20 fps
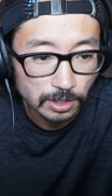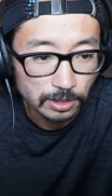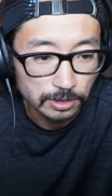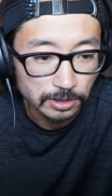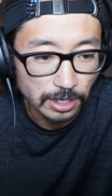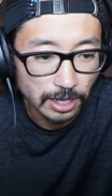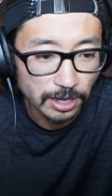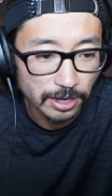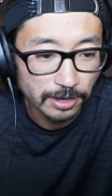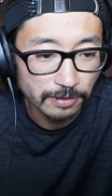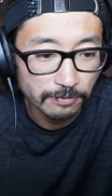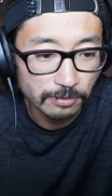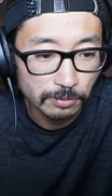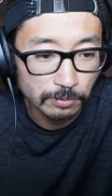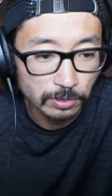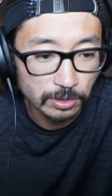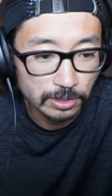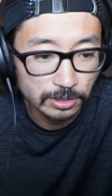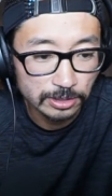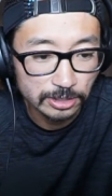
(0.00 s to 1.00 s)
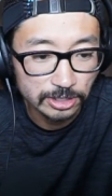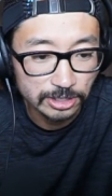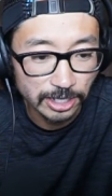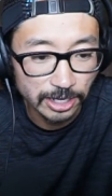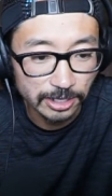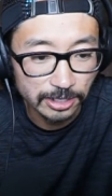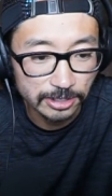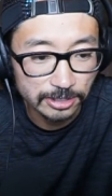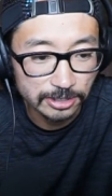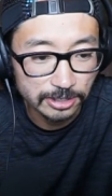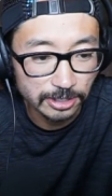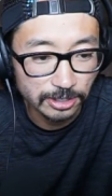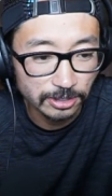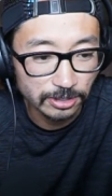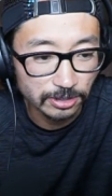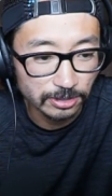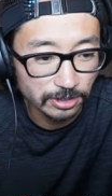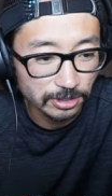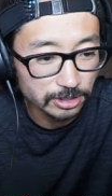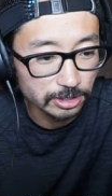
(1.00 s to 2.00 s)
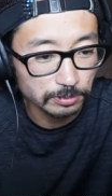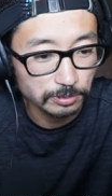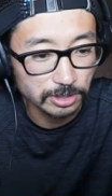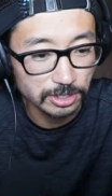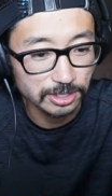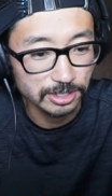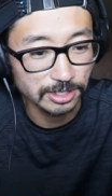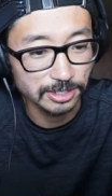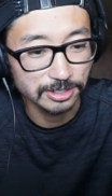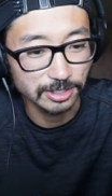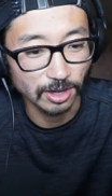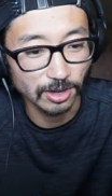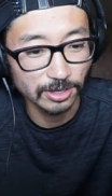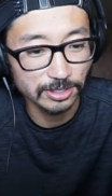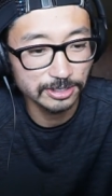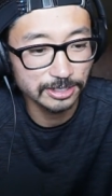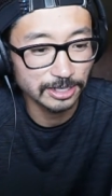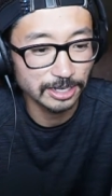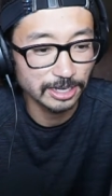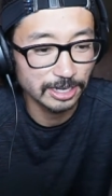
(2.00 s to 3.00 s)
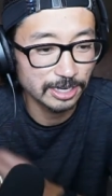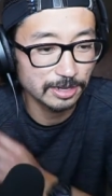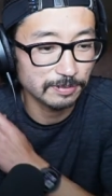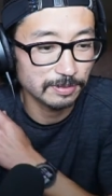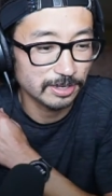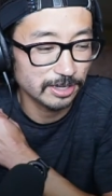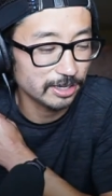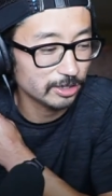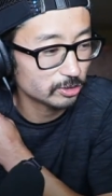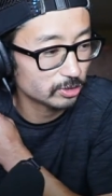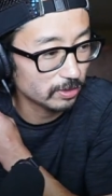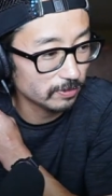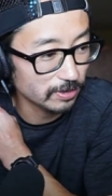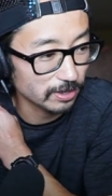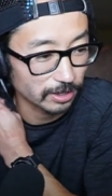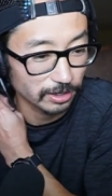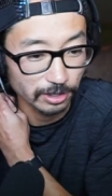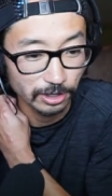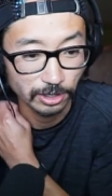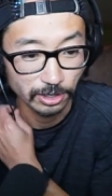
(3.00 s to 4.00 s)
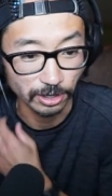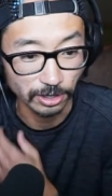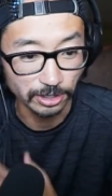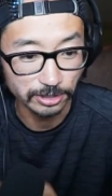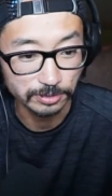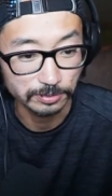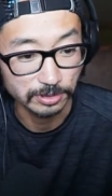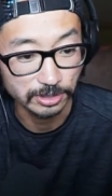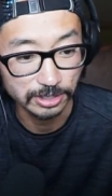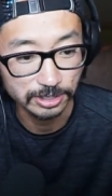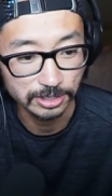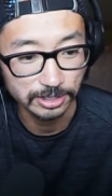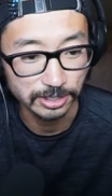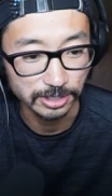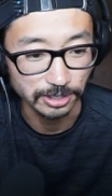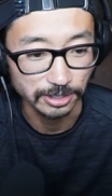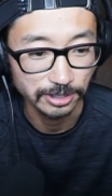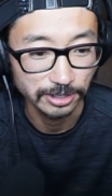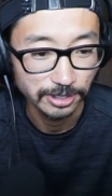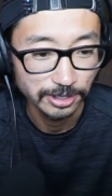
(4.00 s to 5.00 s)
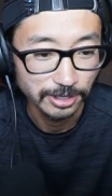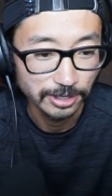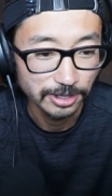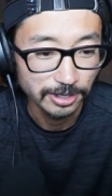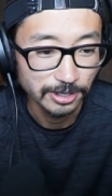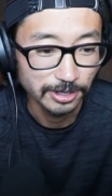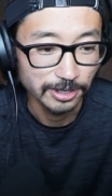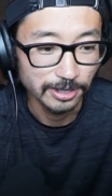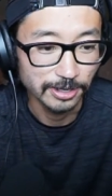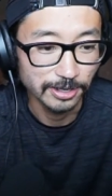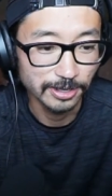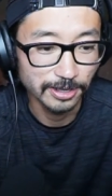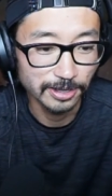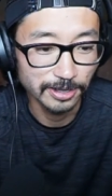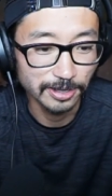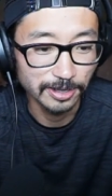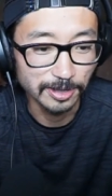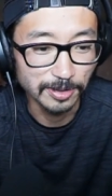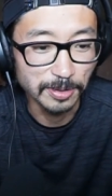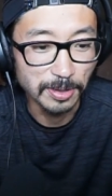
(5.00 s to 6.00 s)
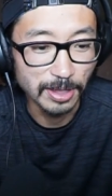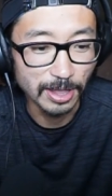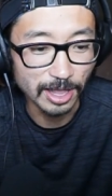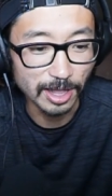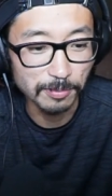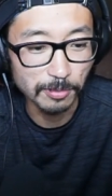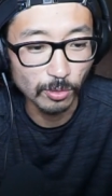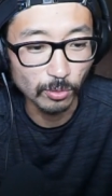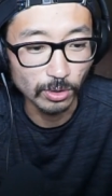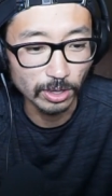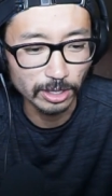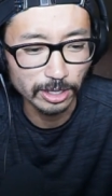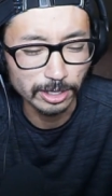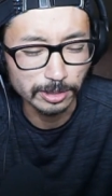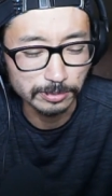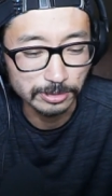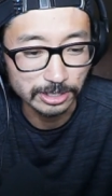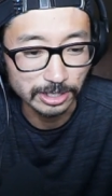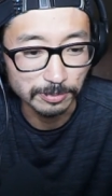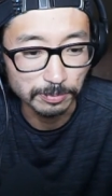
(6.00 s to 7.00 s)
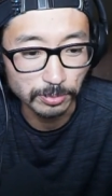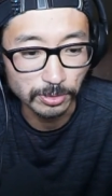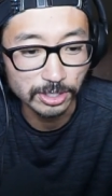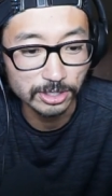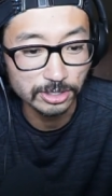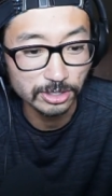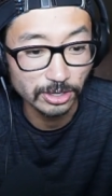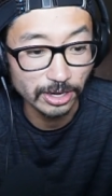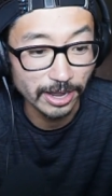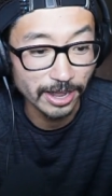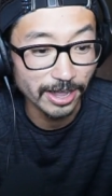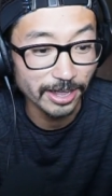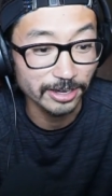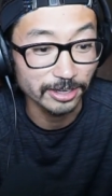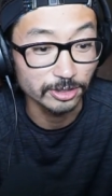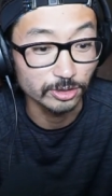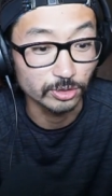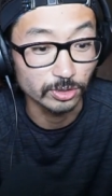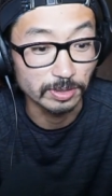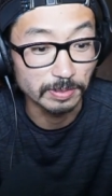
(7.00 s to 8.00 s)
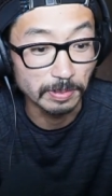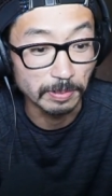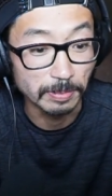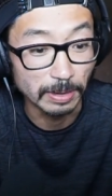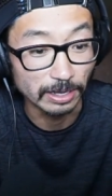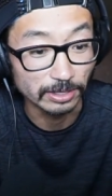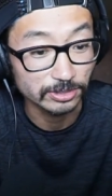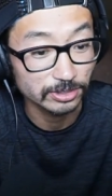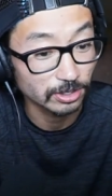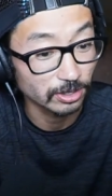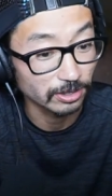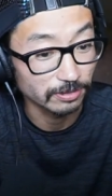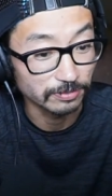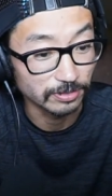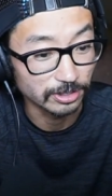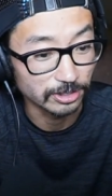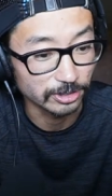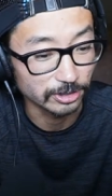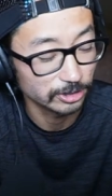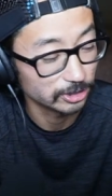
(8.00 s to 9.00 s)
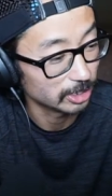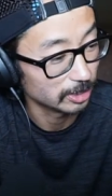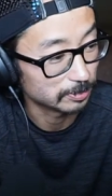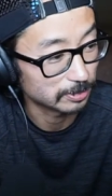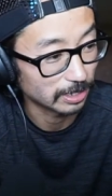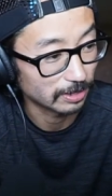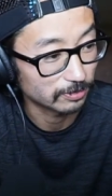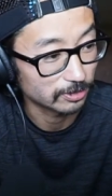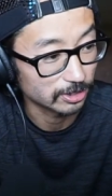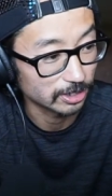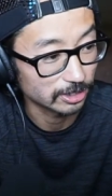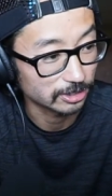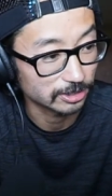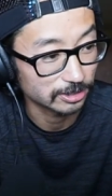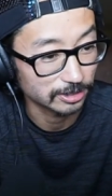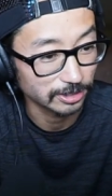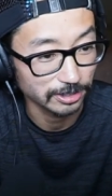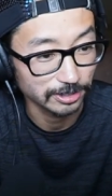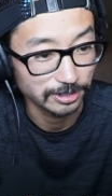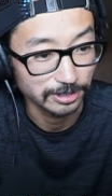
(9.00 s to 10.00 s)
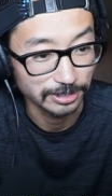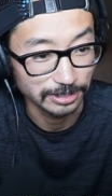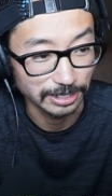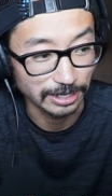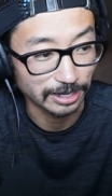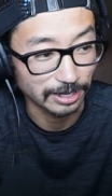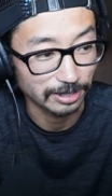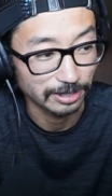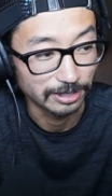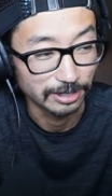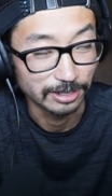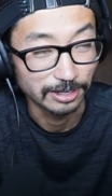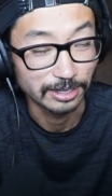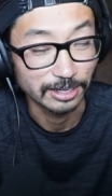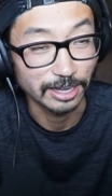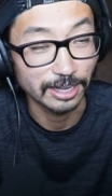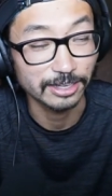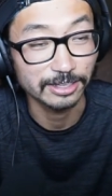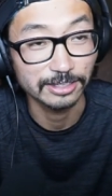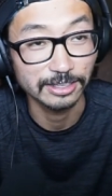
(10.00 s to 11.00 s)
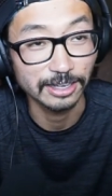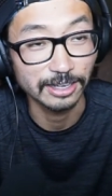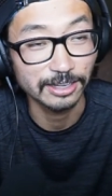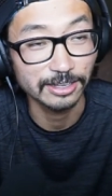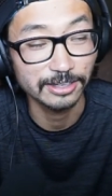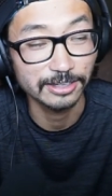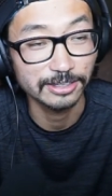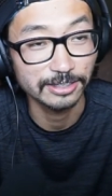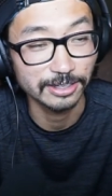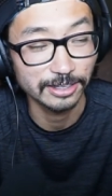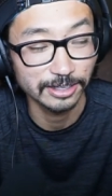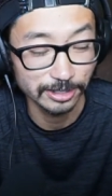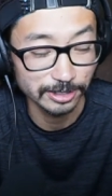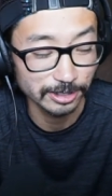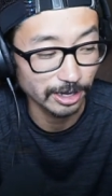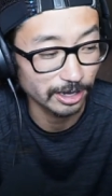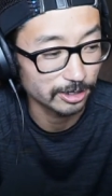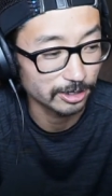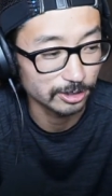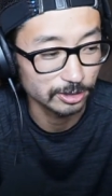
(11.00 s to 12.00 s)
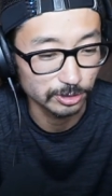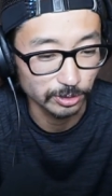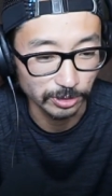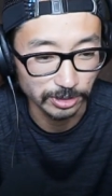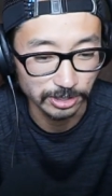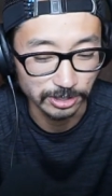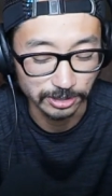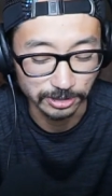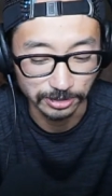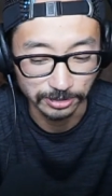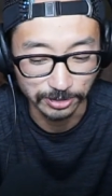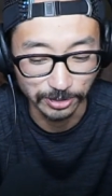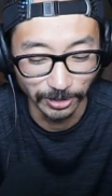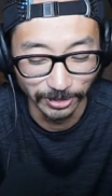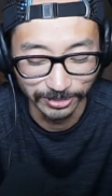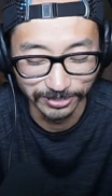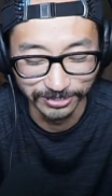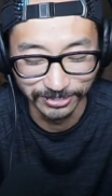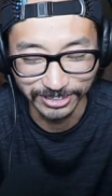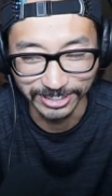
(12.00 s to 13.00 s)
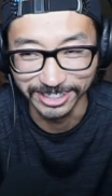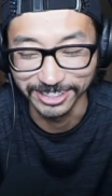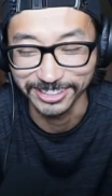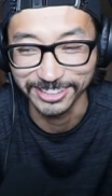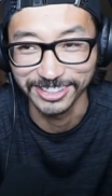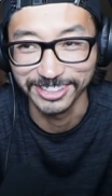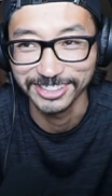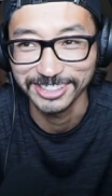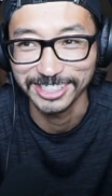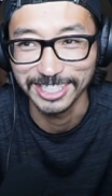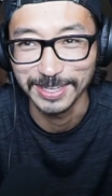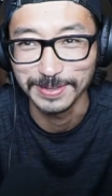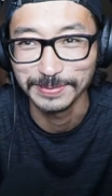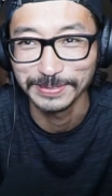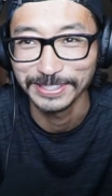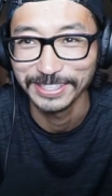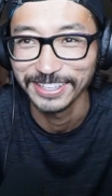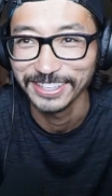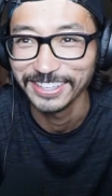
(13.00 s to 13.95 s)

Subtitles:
Hi, everyone. Shannon's here. Awesome. She says, on time and trivia. Awesome. Good to see you. Emma Wilhelm said, pretty sure I had a dream about salt and vinegar chips after yesterday. Yeah, I enjoyed eating the salt and vinegar chips